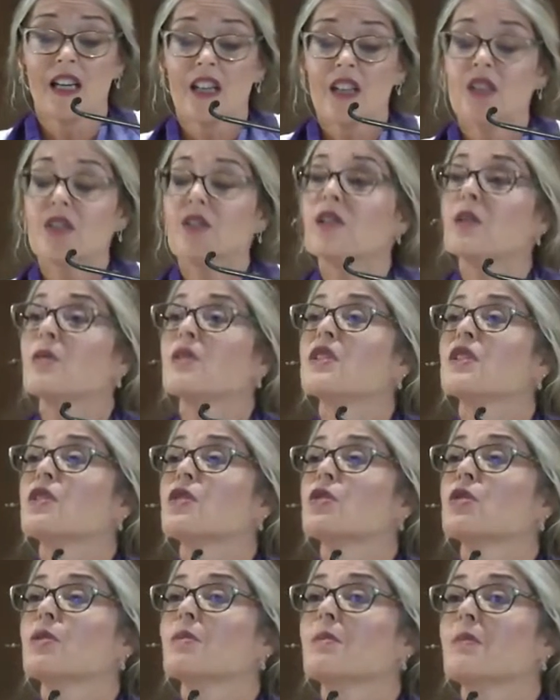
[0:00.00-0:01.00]
So there was a
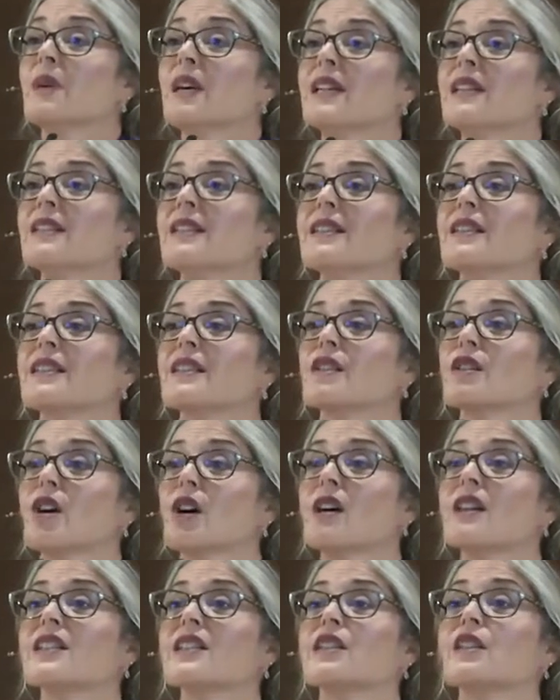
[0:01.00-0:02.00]
tremendous
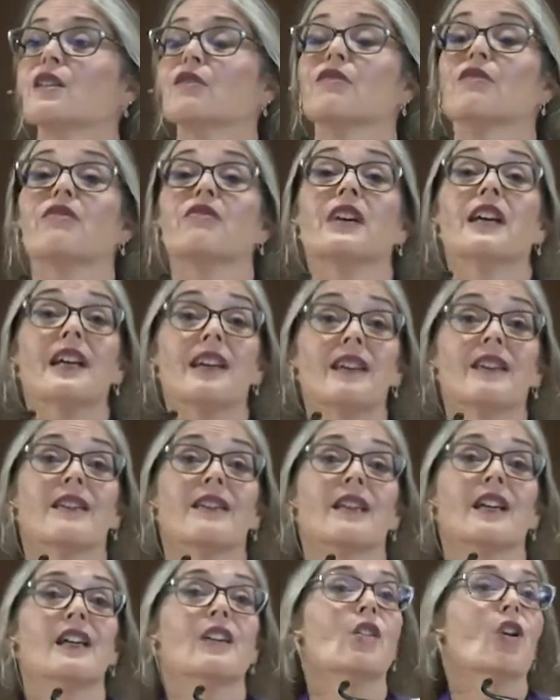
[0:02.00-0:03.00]
loss of
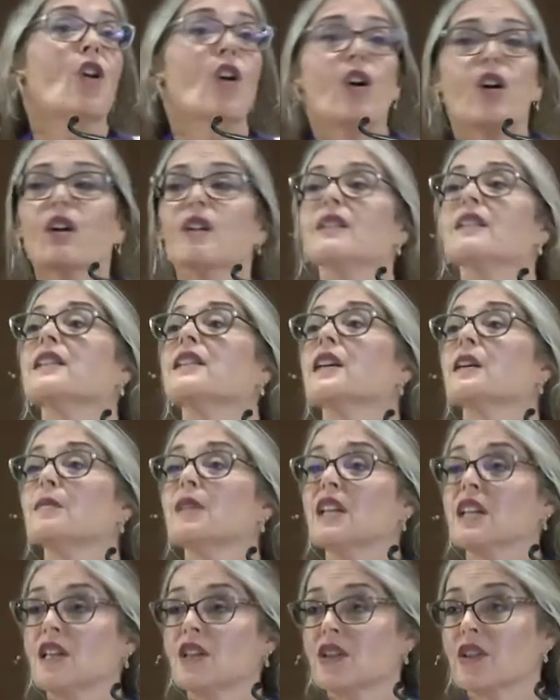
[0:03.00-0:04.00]
faith in all
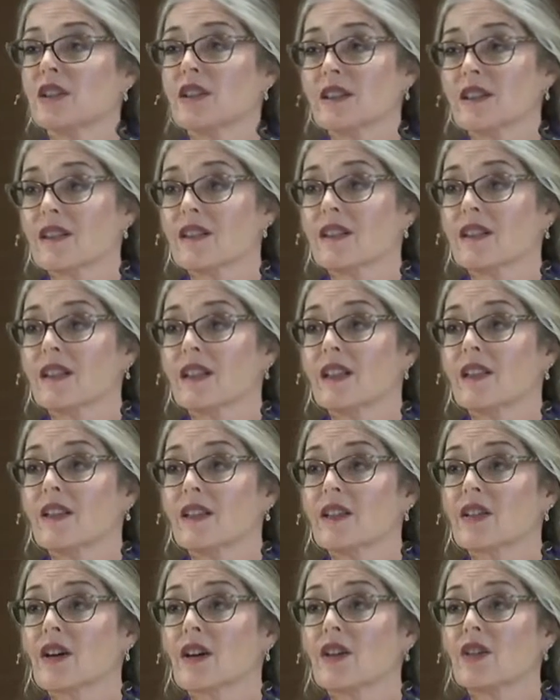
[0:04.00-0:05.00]
denominations in
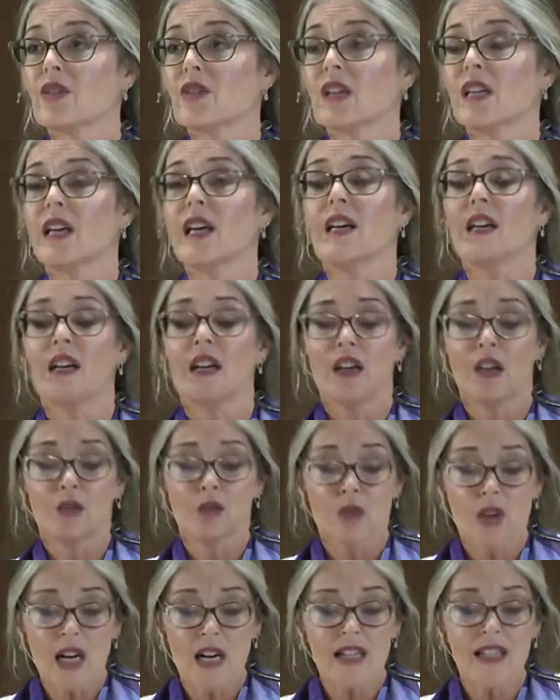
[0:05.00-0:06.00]
this country, a
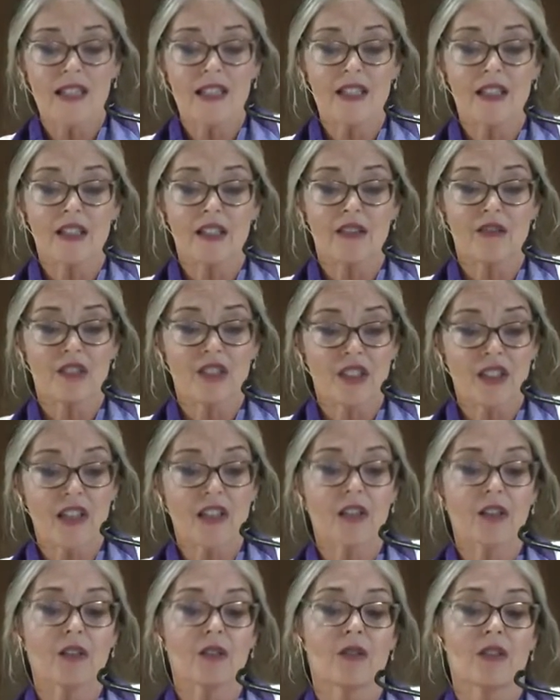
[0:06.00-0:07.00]
rise of
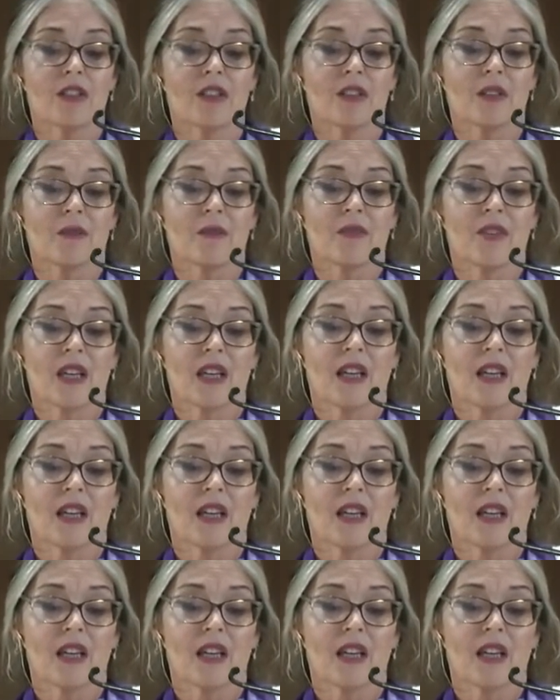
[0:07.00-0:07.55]
secularism,